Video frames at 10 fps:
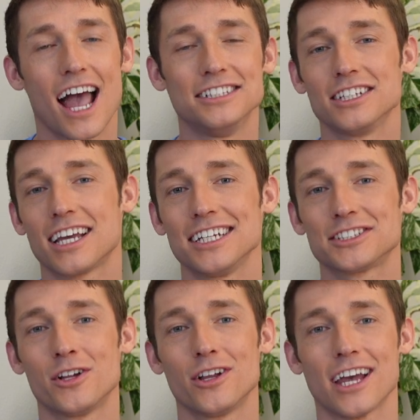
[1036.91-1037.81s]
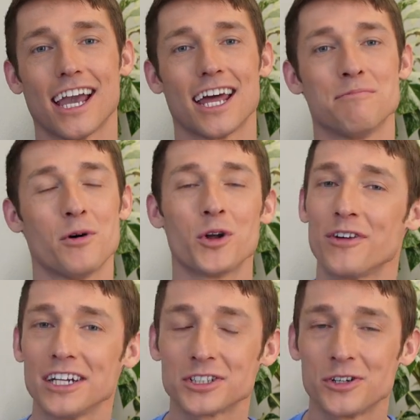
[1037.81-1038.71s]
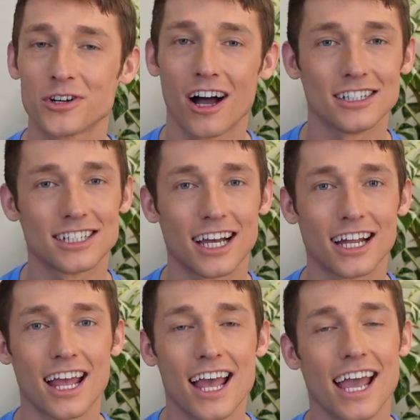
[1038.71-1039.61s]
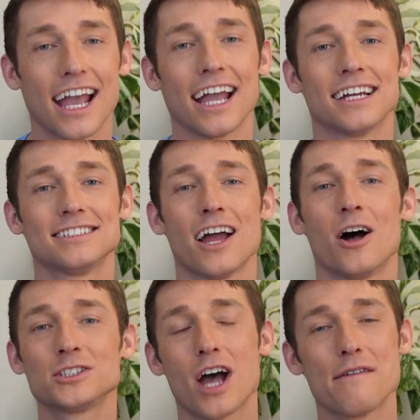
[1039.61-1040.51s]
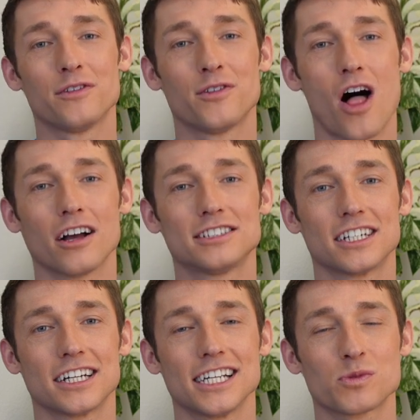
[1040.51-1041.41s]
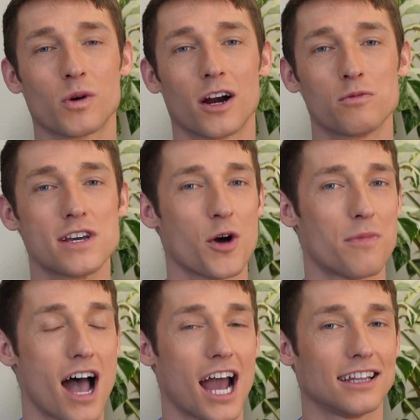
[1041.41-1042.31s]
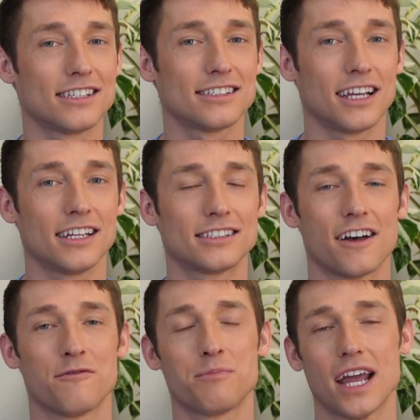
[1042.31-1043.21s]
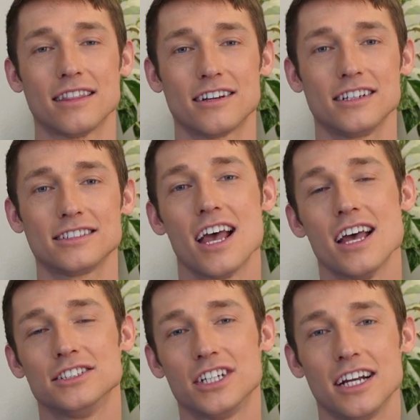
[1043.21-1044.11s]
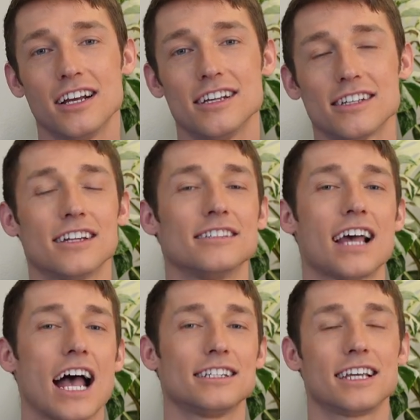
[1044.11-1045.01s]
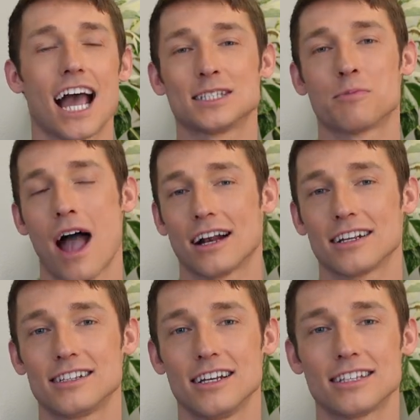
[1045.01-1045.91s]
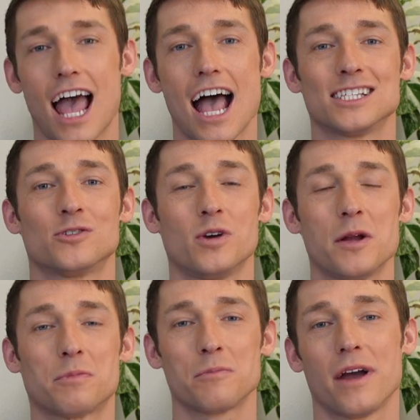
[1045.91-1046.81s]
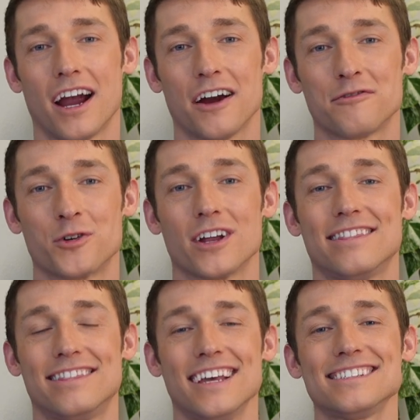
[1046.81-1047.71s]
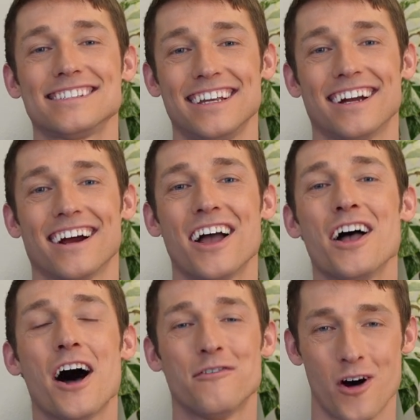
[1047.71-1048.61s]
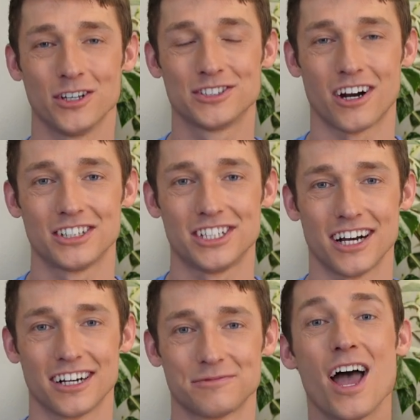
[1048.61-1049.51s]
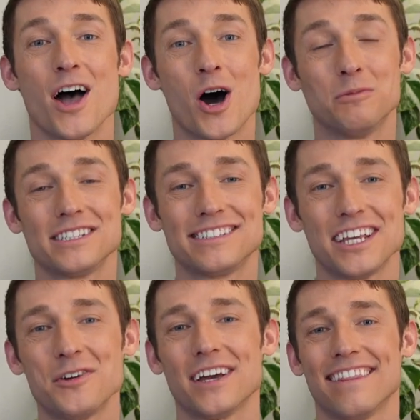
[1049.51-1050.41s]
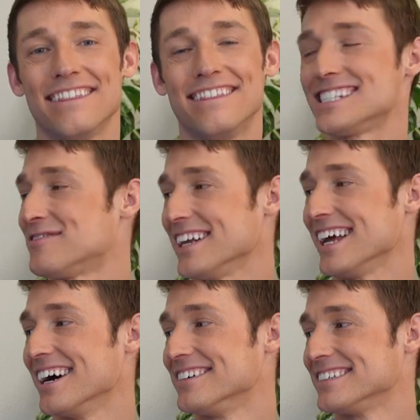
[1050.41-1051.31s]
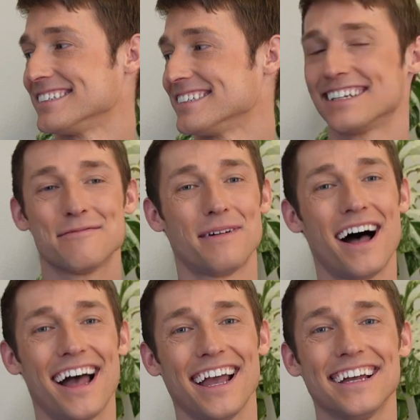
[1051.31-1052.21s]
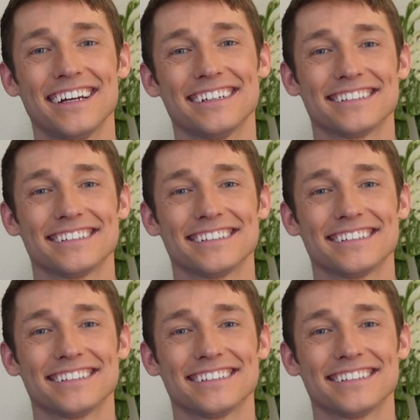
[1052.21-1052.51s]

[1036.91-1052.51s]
educational and motivational content, and I also have a vlog series where we go behind the scenes of Panthers, Cheetahs, and Sassy Cats practices as we prepare for this year of All-Star Cheer. Hope to see you in this video. Bye!